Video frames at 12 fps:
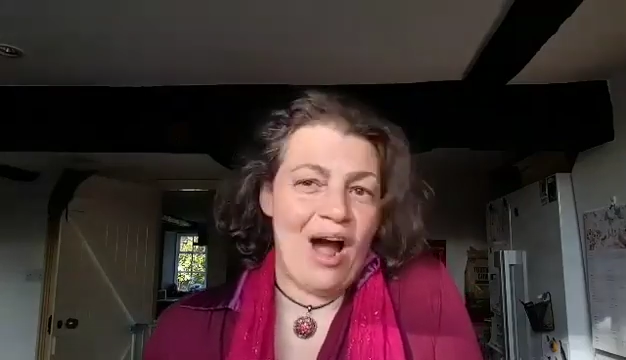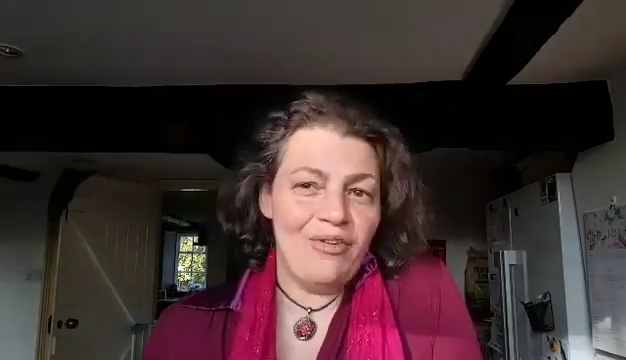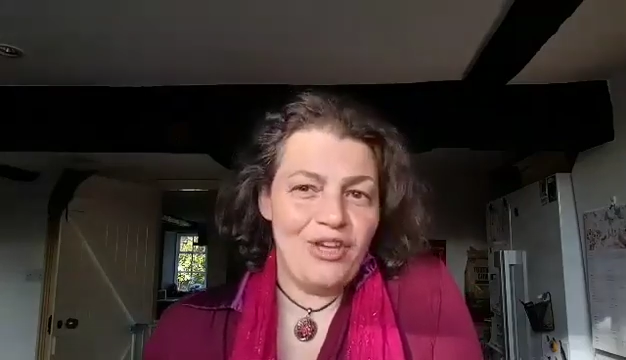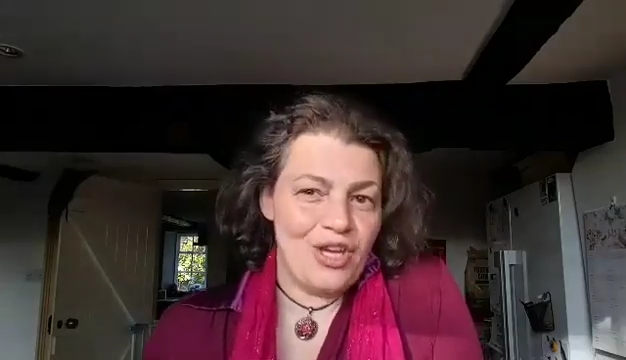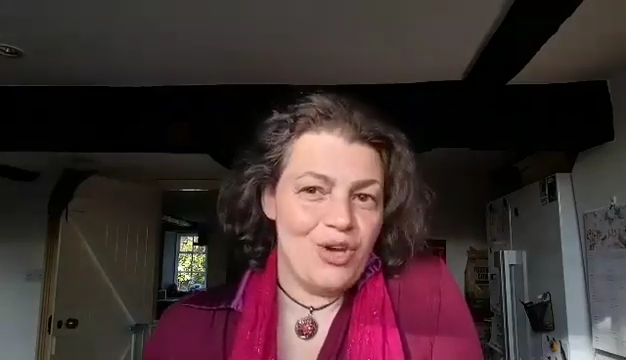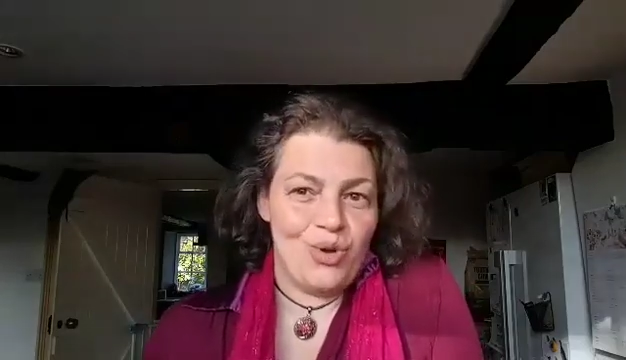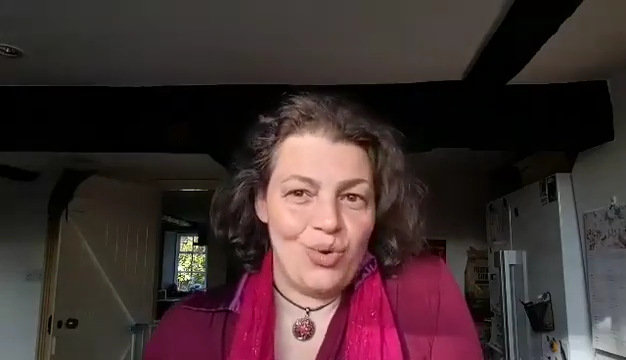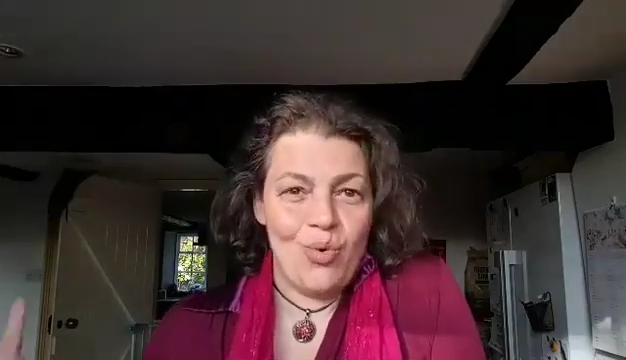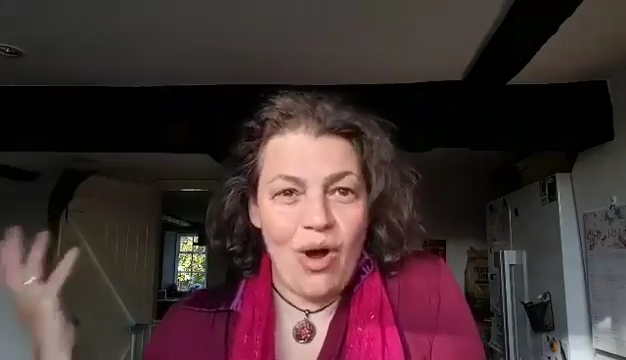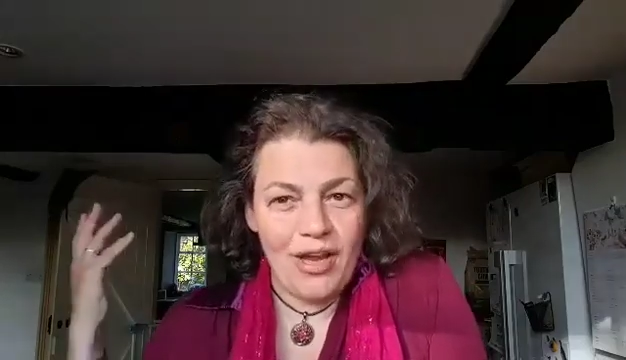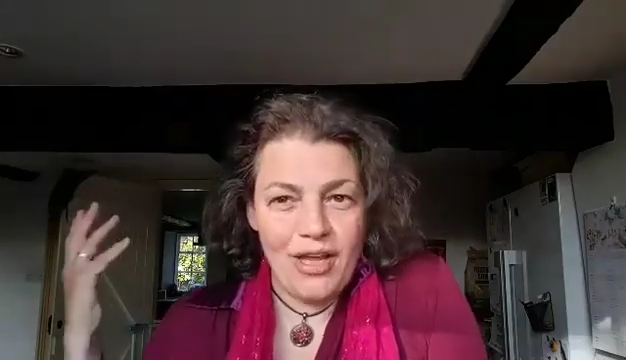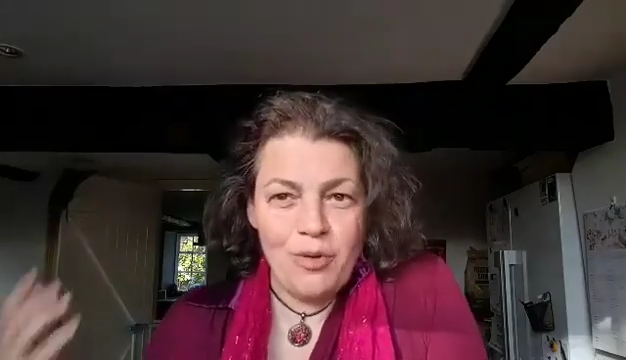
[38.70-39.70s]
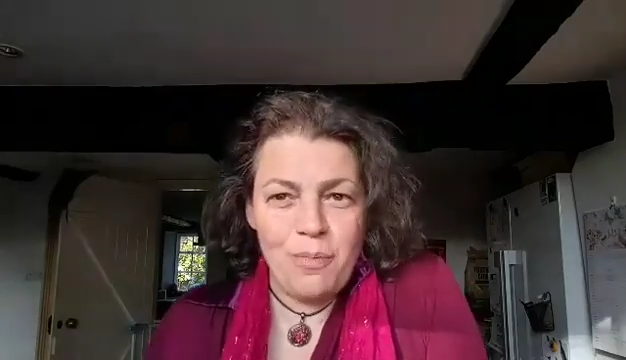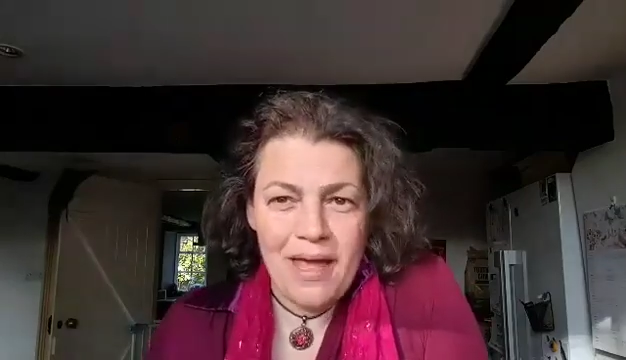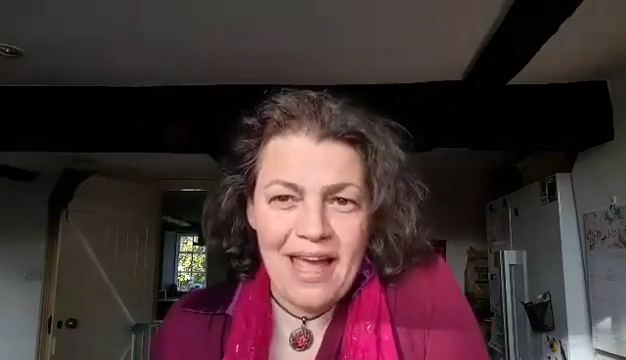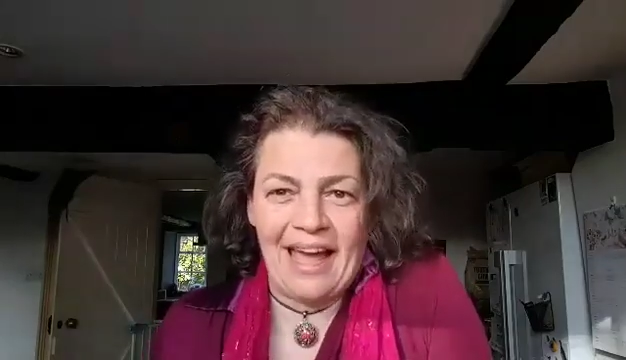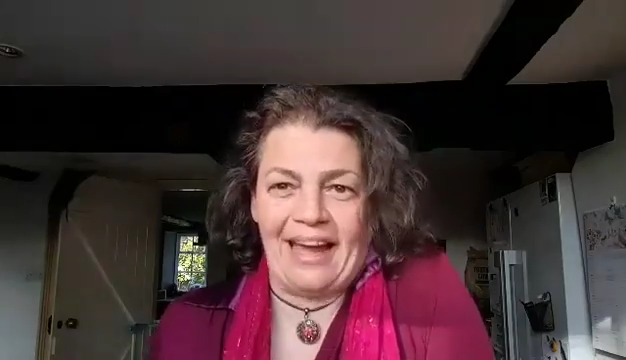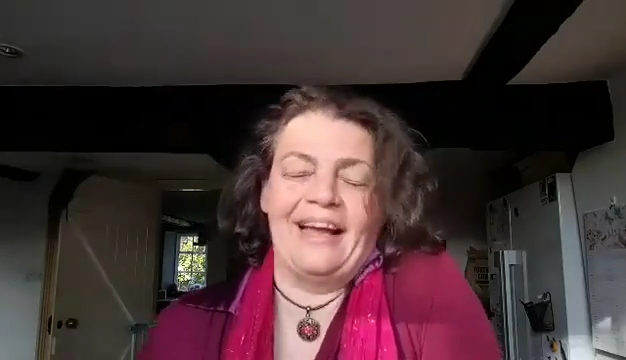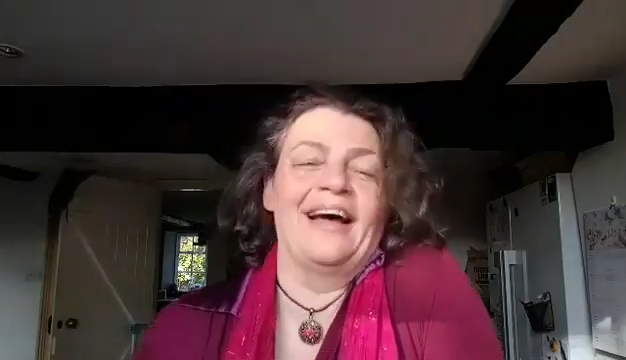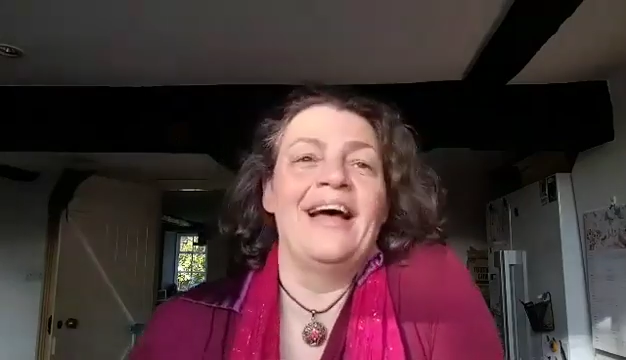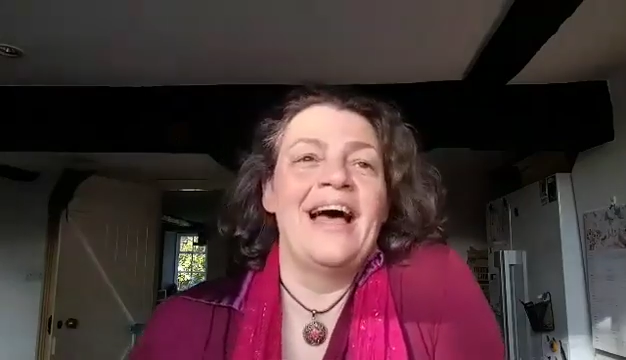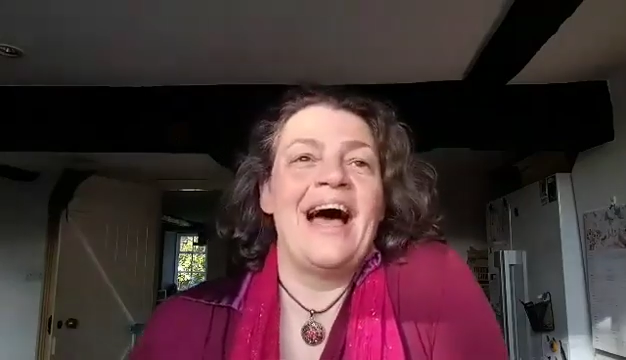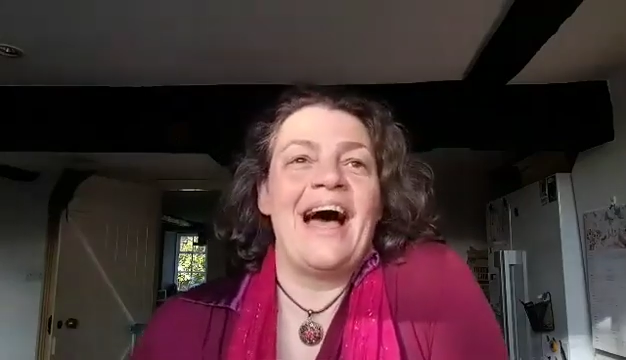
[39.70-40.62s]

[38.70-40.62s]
how you are you being